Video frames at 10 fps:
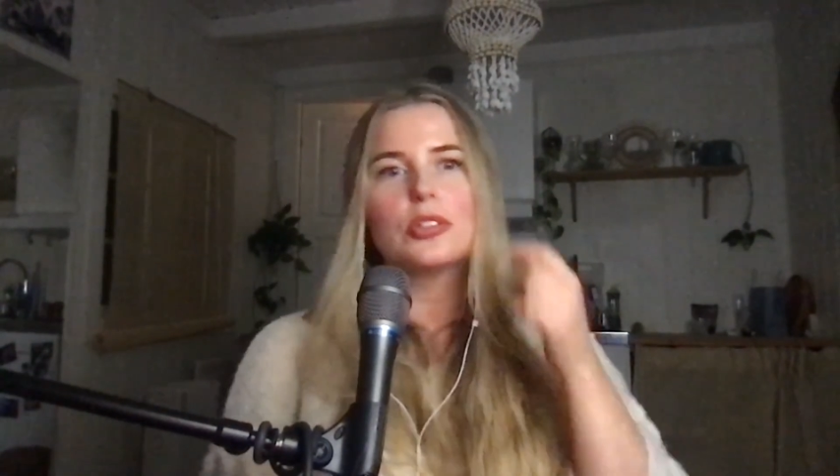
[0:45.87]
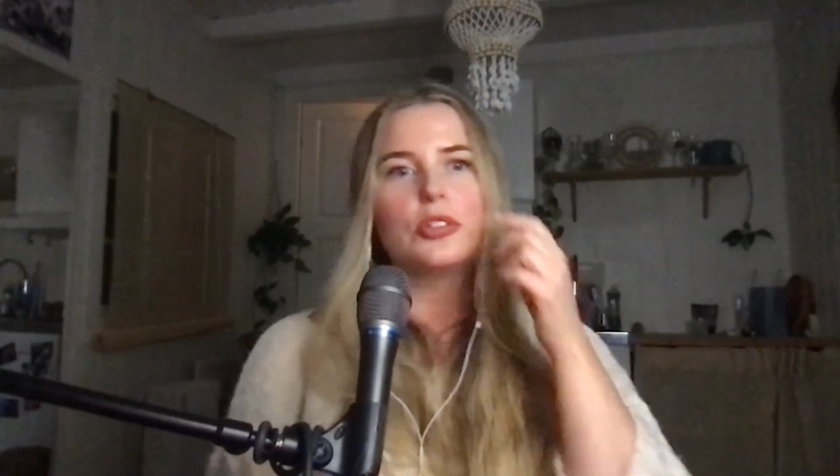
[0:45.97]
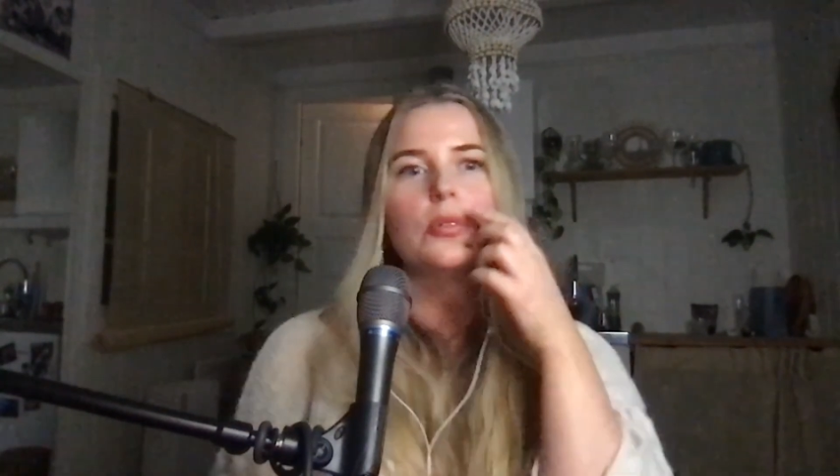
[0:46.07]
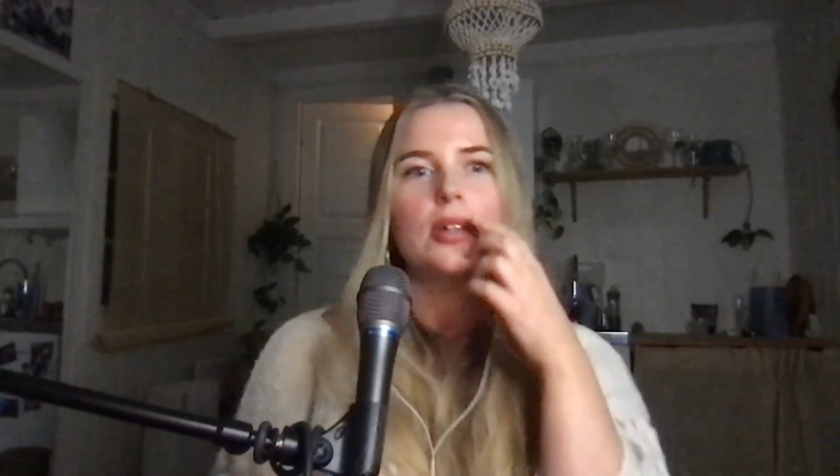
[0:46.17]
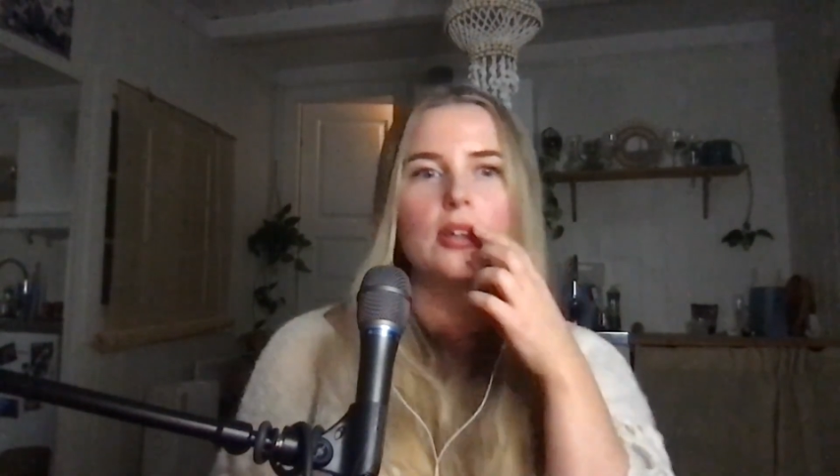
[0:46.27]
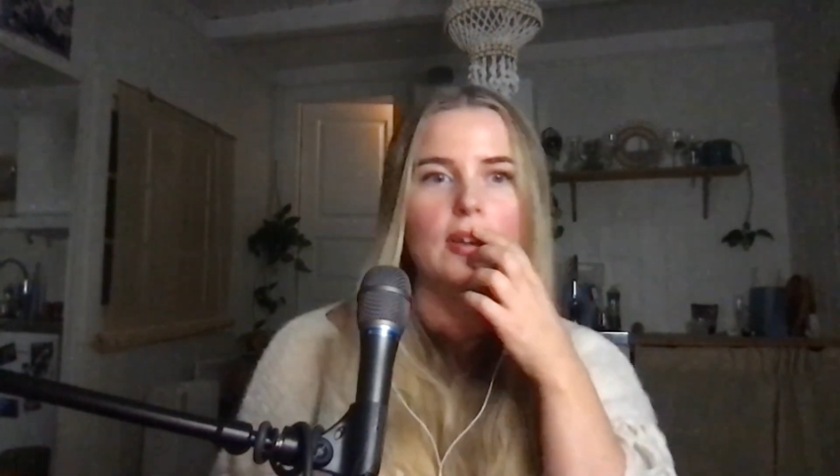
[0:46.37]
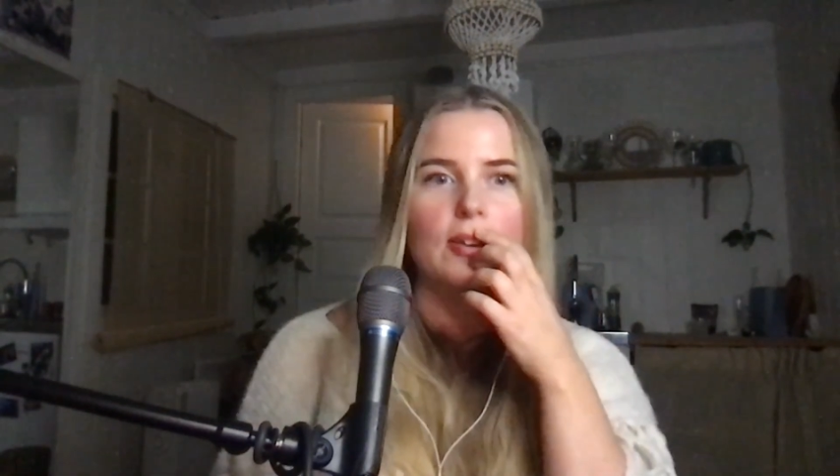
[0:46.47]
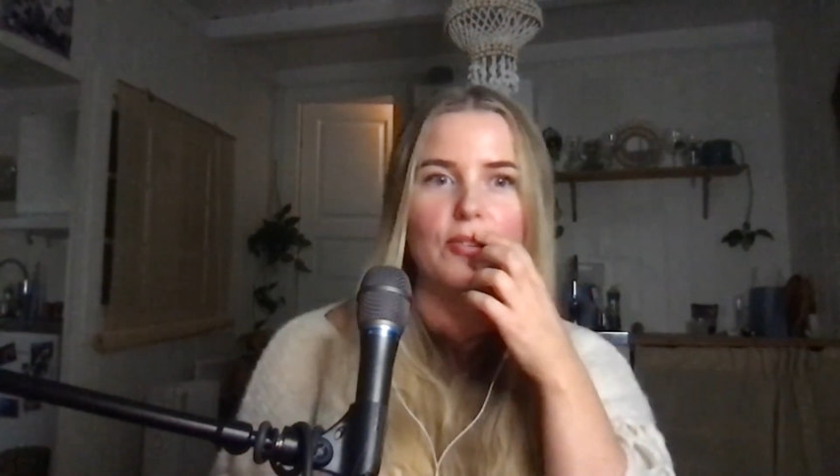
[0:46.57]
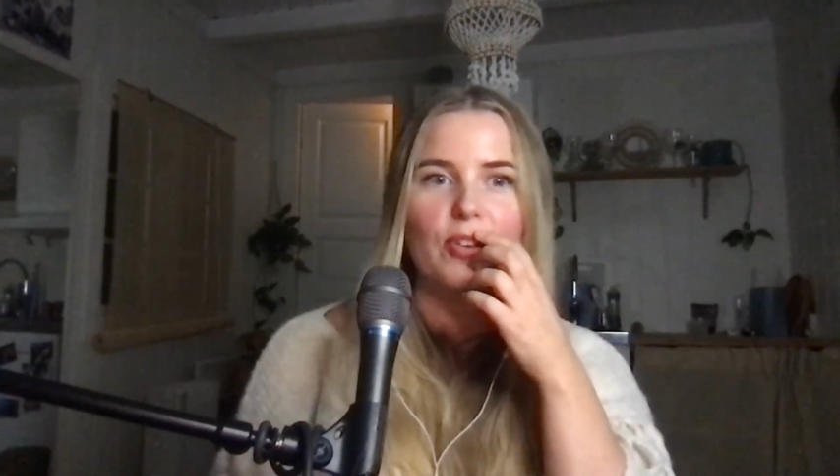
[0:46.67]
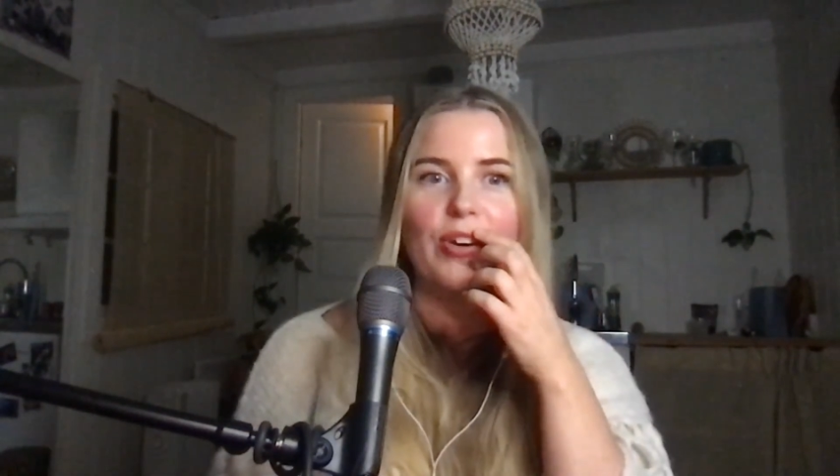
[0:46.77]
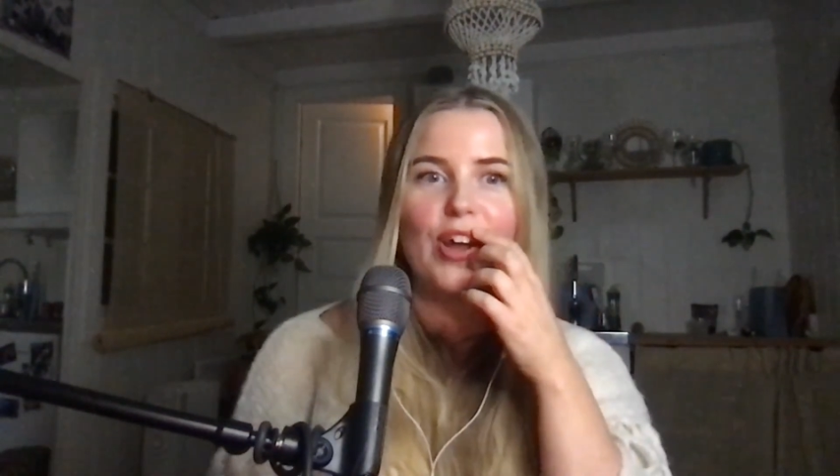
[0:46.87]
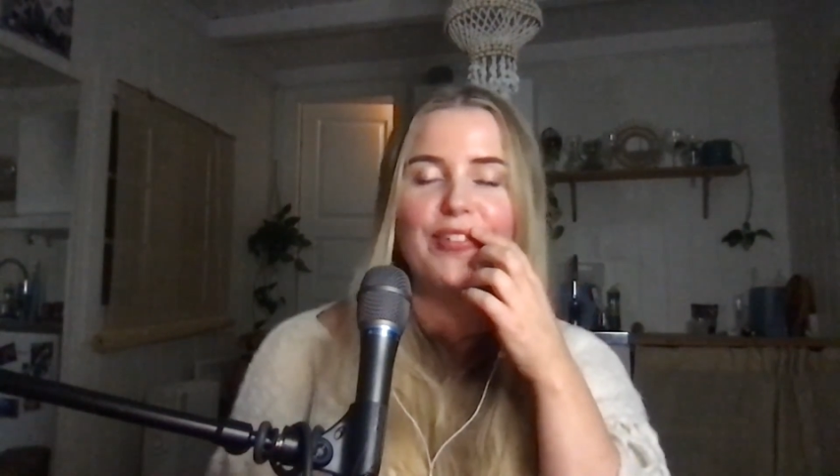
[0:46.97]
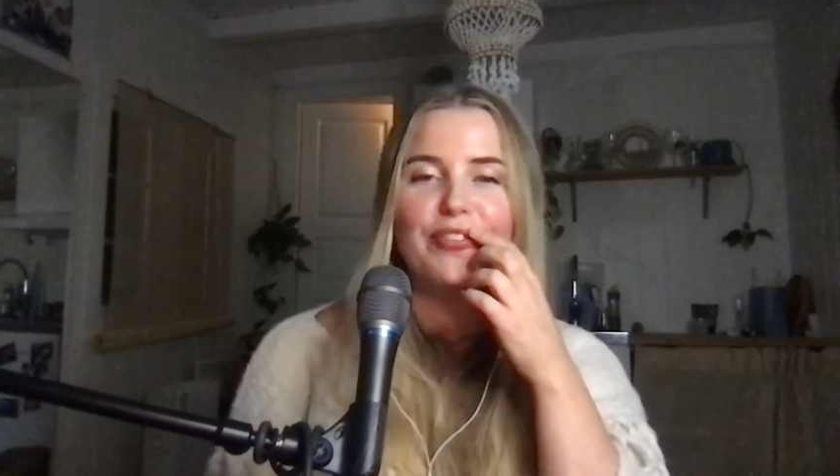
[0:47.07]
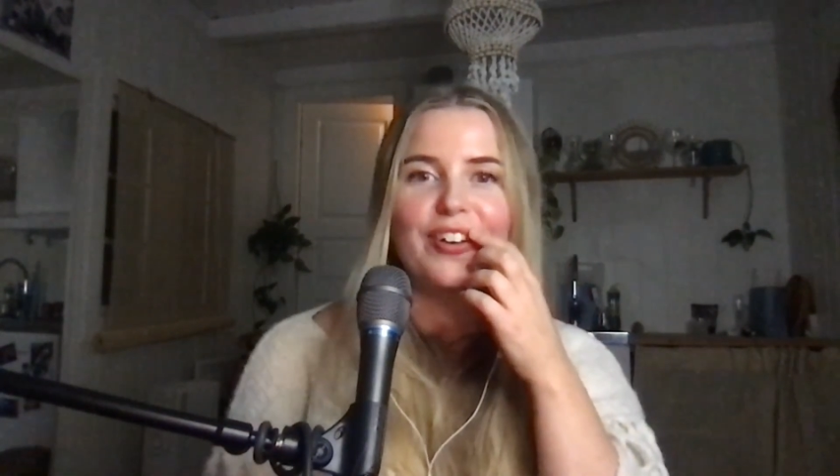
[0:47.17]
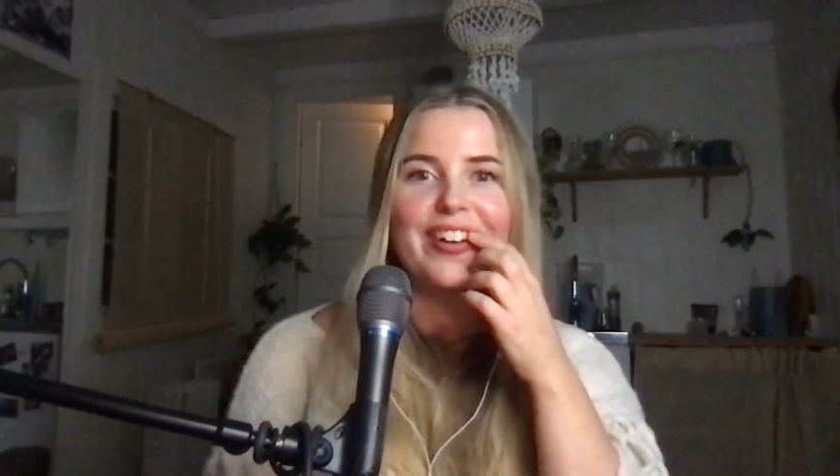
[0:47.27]
doing very
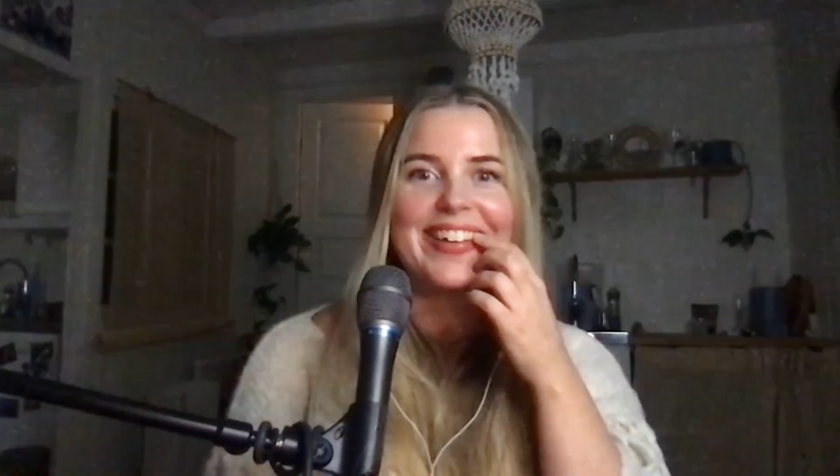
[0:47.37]
often.